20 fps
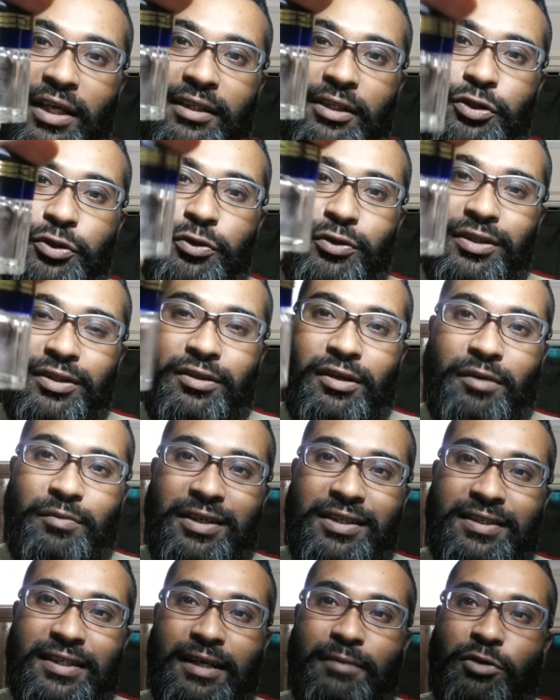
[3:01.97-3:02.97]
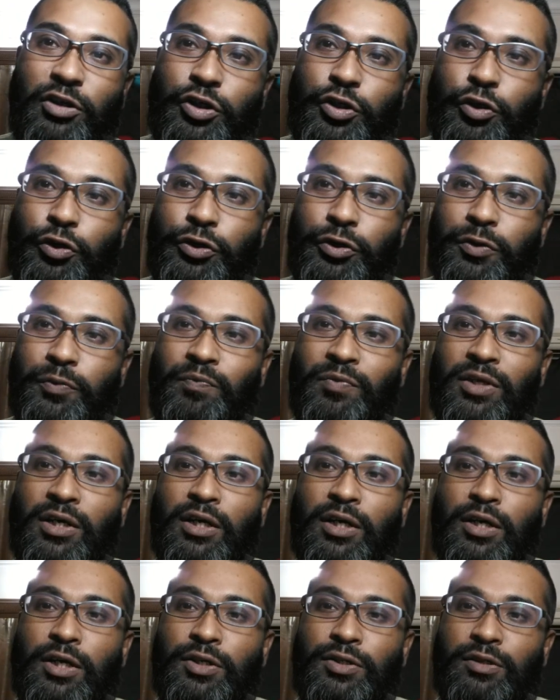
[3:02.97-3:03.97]
and the juice is gonna be inside I'm gonna show you
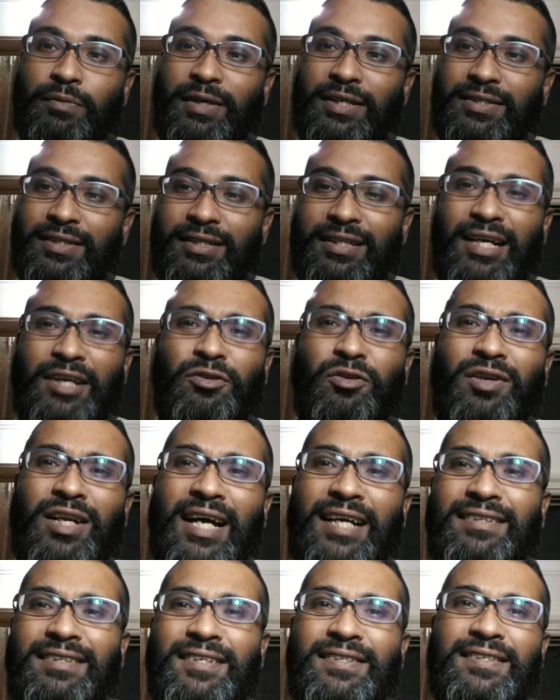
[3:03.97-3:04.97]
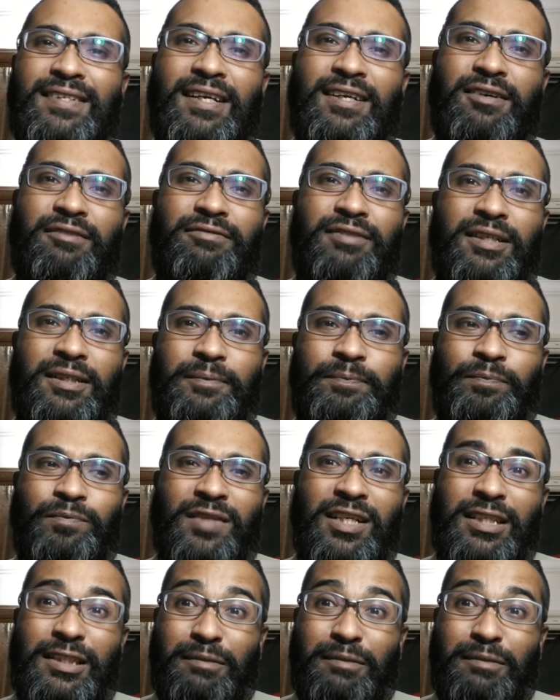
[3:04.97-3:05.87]
so basically I don't like this kind of um,